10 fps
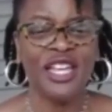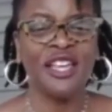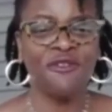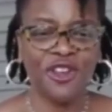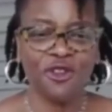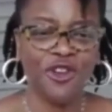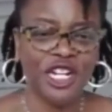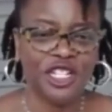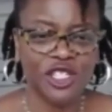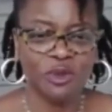Feel free to
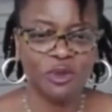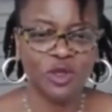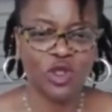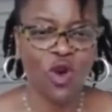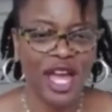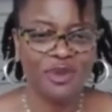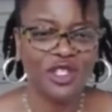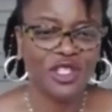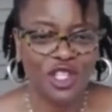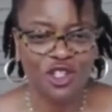subscribe to the
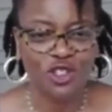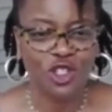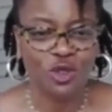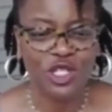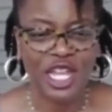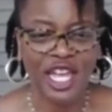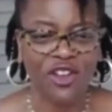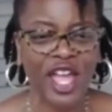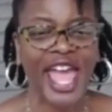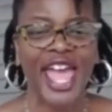YouTube channel.
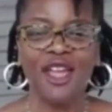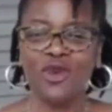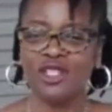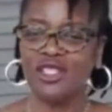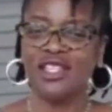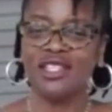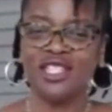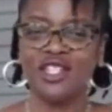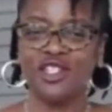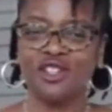Hey, we're selling t
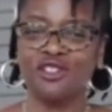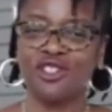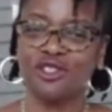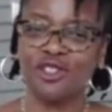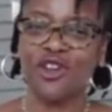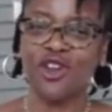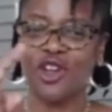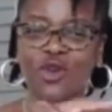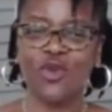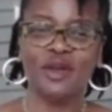shirts too, so go to the
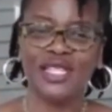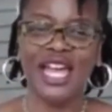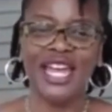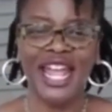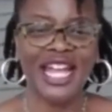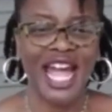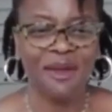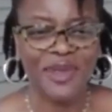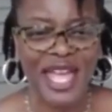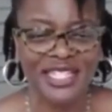website and cop
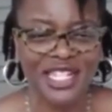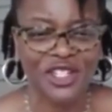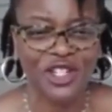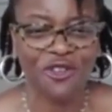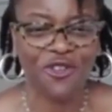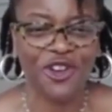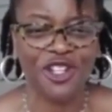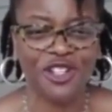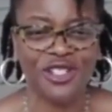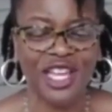that t shirt for
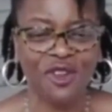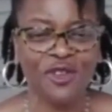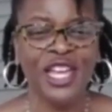yourself.